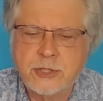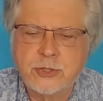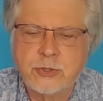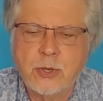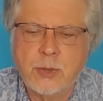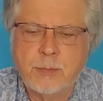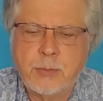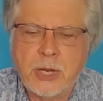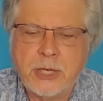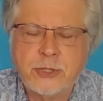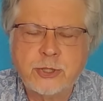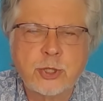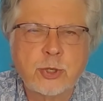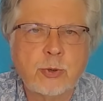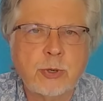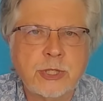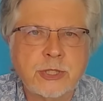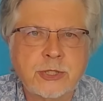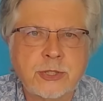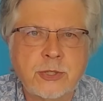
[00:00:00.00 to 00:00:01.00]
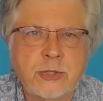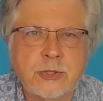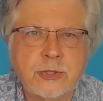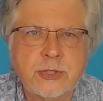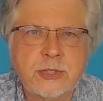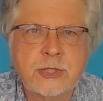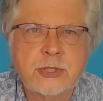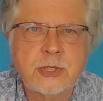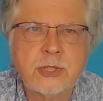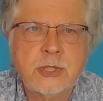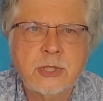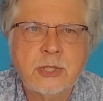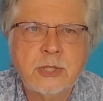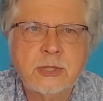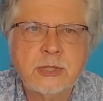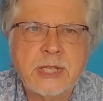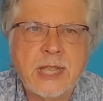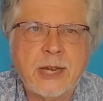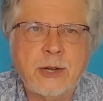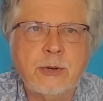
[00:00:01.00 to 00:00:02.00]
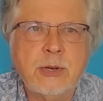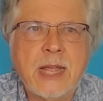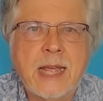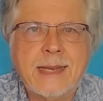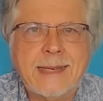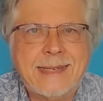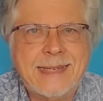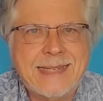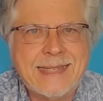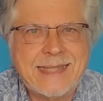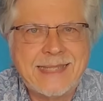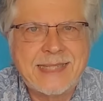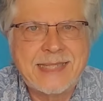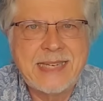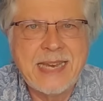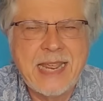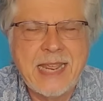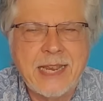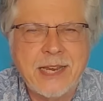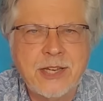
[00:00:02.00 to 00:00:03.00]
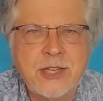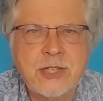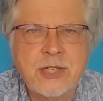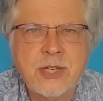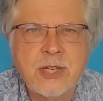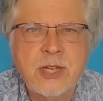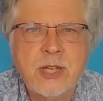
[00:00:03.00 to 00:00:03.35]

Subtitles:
to a bunch of crystals that are not distinct,